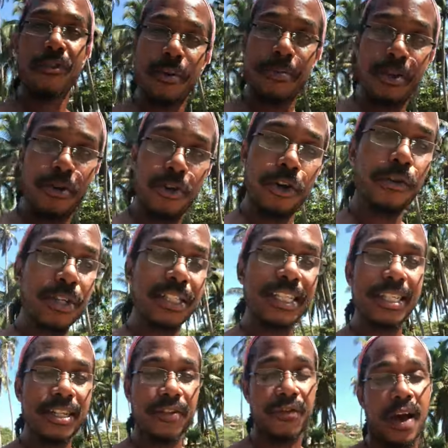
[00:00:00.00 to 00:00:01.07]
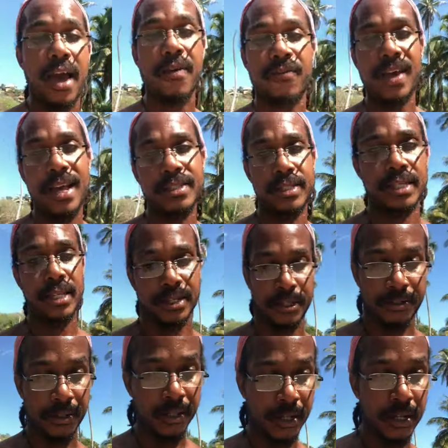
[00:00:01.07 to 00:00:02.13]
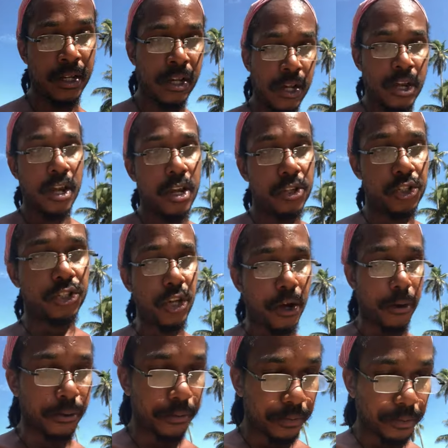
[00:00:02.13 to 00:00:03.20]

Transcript: cryptocurrency DeFi investing. So